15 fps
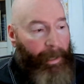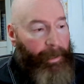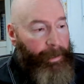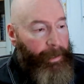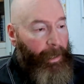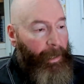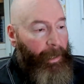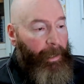
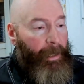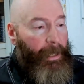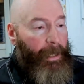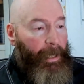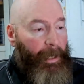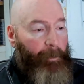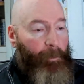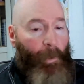And
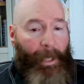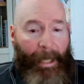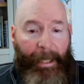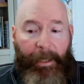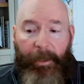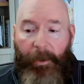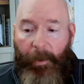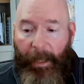when
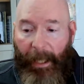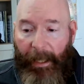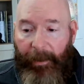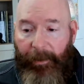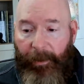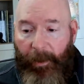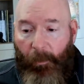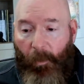I
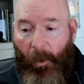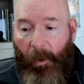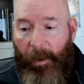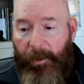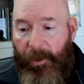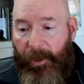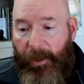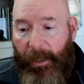create the
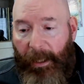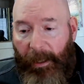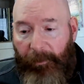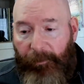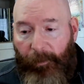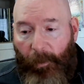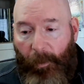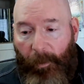wards
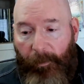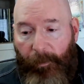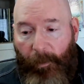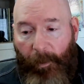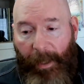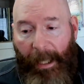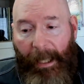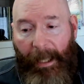
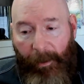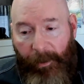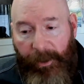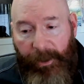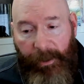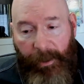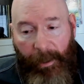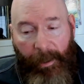for the
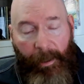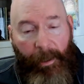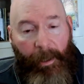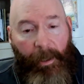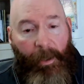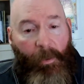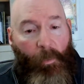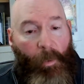house,
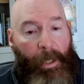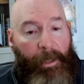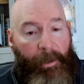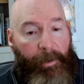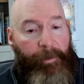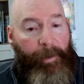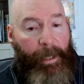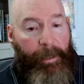one
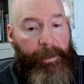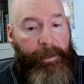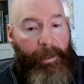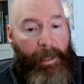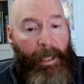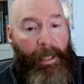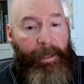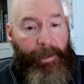of the
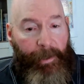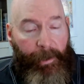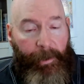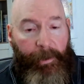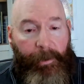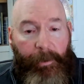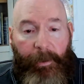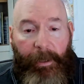things that I
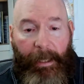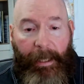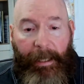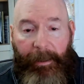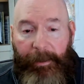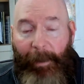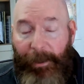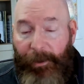do,
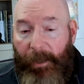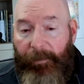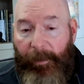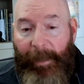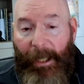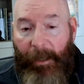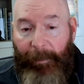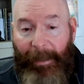and especially if
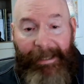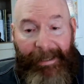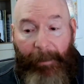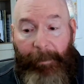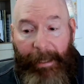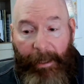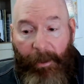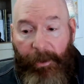I'm helping
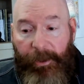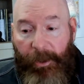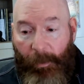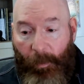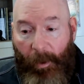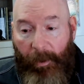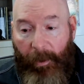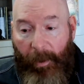somebody else
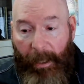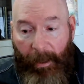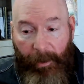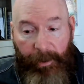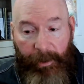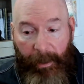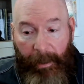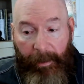toward their
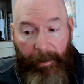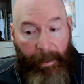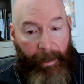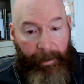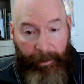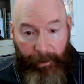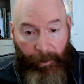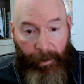house, and
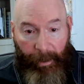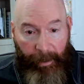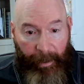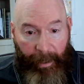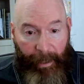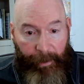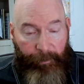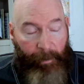that's certainly the
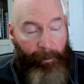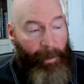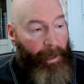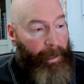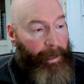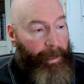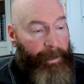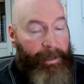case for
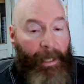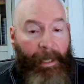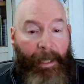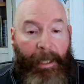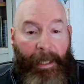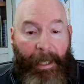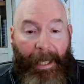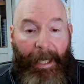mine, is
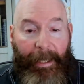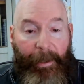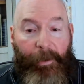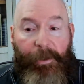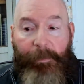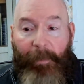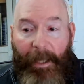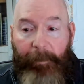I
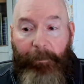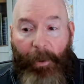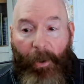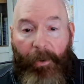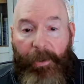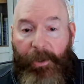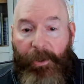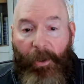use my
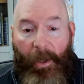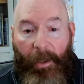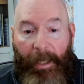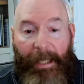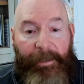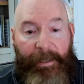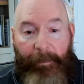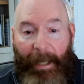birth chart
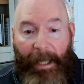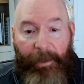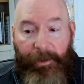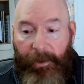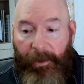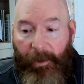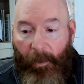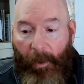as the master,